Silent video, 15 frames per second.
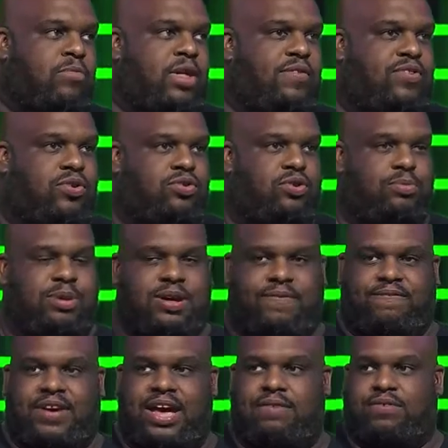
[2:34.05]
if you'll do me a
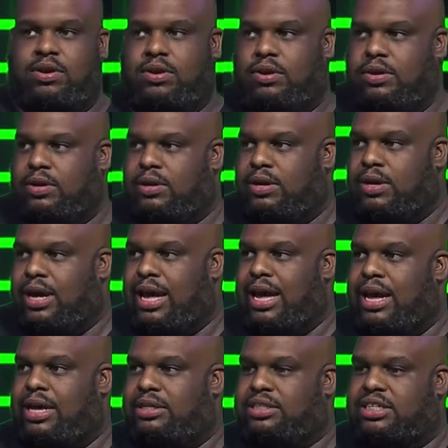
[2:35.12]
favor
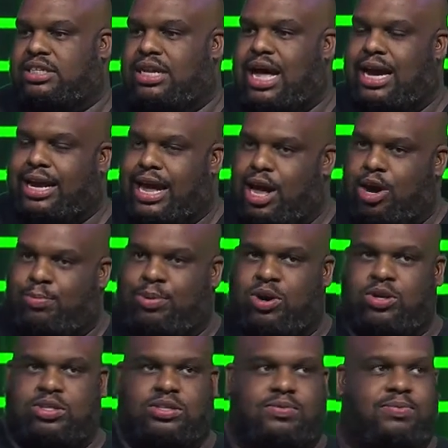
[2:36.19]
and just lock
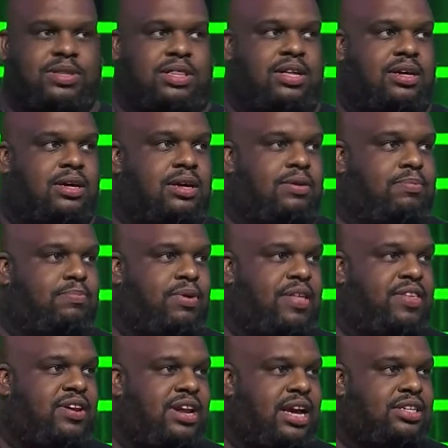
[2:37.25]
elbows with the
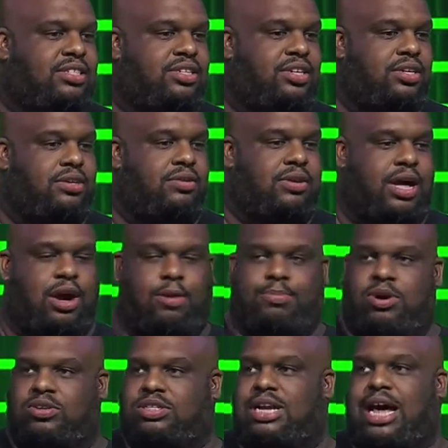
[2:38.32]
brother next to you,
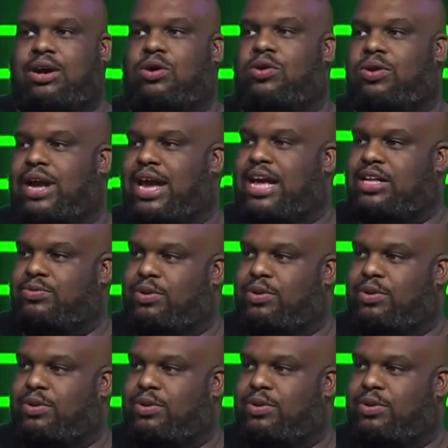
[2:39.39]
elbows, not hold hands.